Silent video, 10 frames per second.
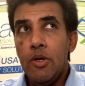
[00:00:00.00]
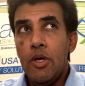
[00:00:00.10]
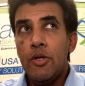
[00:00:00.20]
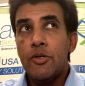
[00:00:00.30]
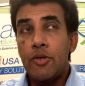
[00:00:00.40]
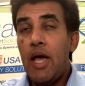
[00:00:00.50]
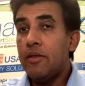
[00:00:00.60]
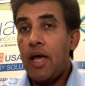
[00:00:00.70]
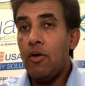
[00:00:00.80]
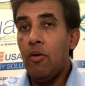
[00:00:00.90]
so that
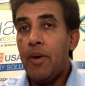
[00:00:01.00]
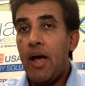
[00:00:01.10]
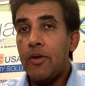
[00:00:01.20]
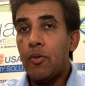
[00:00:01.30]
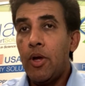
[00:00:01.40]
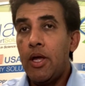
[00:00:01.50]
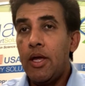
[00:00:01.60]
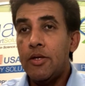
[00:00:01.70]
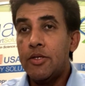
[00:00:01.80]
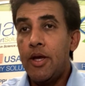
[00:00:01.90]
whole pathway
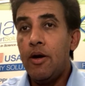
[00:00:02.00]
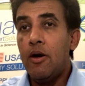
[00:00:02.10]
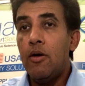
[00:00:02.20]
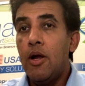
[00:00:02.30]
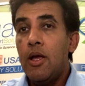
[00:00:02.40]
is there,